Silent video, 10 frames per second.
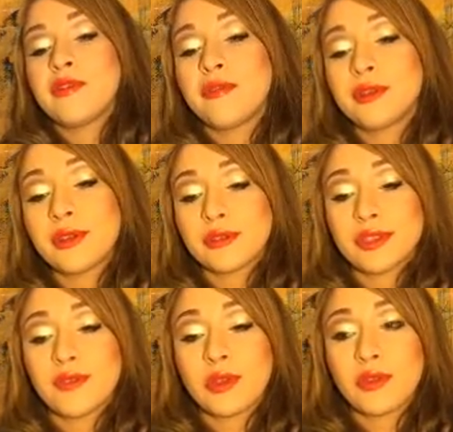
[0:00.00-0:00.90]
For those
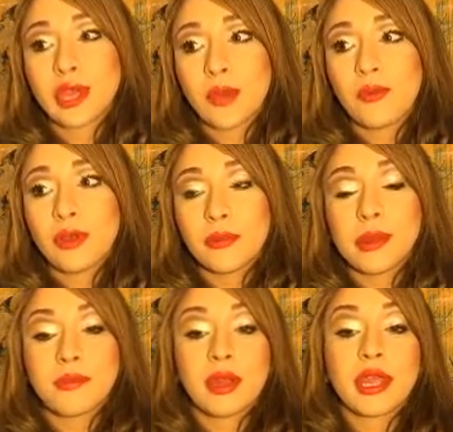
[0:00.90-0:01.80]
of you that will be
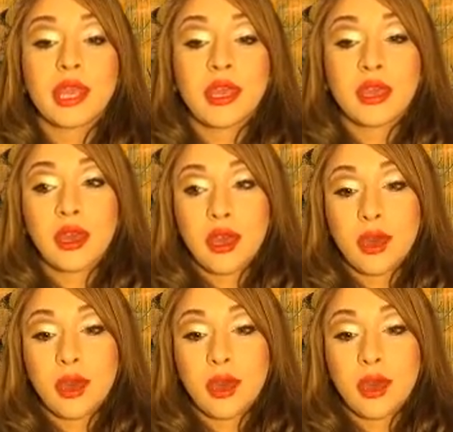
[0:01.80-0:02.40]
breaking,